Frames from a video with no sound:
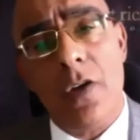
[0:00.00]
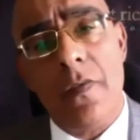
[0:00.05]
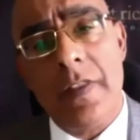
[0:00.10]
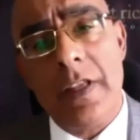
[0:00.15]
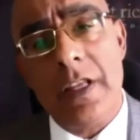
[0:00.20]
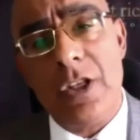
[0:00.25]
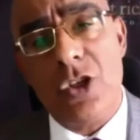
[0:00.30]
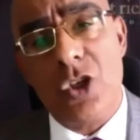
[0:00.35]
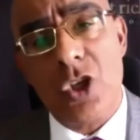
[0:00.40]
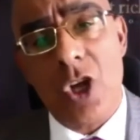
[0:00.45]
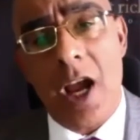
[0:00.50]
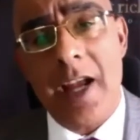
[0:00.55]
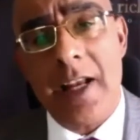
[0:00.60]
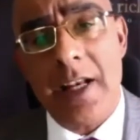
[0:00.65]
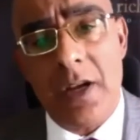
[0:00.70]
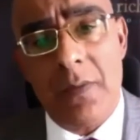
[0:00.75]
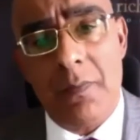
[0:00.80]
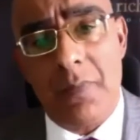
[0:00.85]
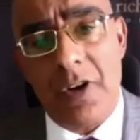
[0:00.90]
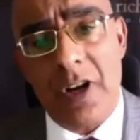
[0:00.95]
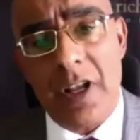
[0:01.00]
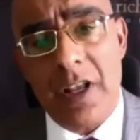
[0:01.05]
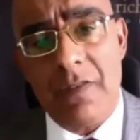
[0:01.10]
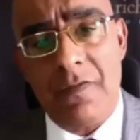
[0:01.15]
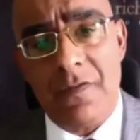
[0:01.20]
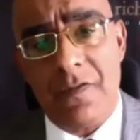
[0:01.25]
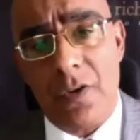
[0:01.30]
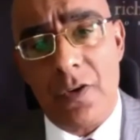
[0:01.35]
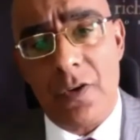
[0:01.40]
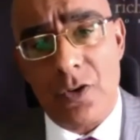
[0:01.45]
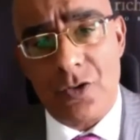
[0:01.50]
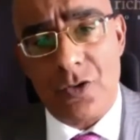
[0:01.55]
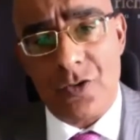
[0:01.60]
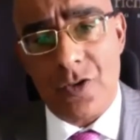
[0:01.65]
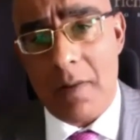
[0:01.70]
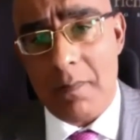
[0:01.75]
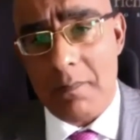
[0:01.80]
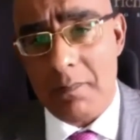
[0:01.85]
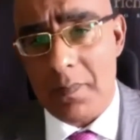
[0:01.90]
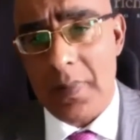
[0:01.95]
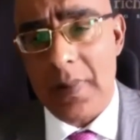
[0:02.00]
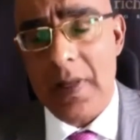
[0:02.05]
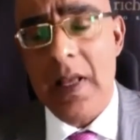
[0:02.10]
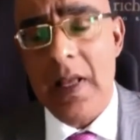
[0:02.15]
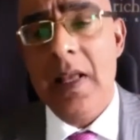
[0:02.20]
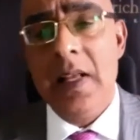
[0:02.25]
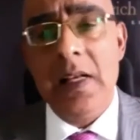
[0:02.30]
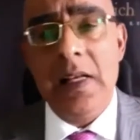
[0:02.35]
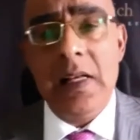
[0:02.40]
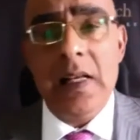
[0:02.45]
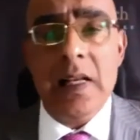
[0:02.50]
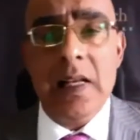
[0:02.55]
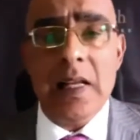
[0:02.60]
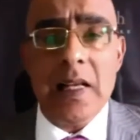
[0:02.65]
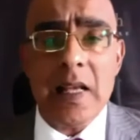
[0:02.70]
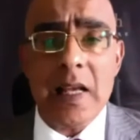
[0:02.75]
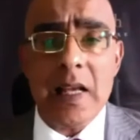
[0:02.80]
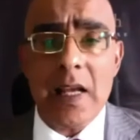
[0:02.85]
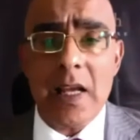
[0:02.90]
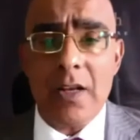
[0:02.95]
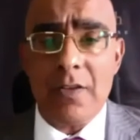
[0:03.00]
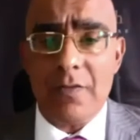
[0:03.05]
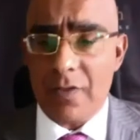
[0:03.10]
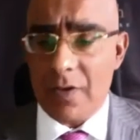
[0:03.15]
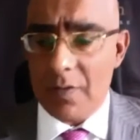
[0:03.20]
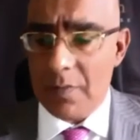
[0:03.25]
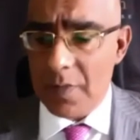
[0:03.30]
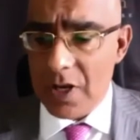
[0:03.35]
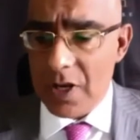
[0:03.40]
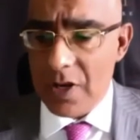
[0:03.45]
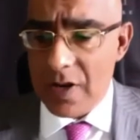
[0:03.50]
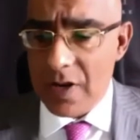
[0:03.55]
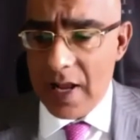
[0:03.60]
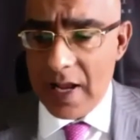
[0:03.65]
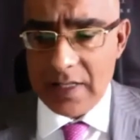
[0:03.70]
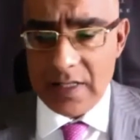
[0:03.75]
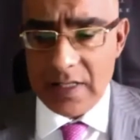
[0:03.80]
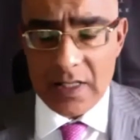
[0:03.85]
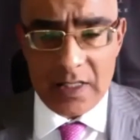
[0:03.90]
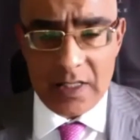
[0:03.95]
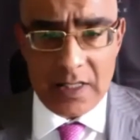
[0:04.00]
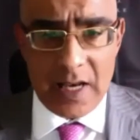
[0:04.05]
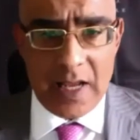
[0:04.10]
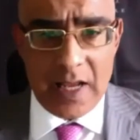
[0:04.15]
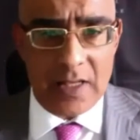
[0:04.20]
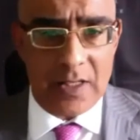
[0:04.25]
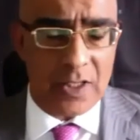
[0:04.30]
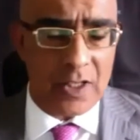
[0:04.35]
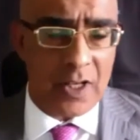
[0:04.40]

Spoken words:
China brief for Trump, leading it from the United States.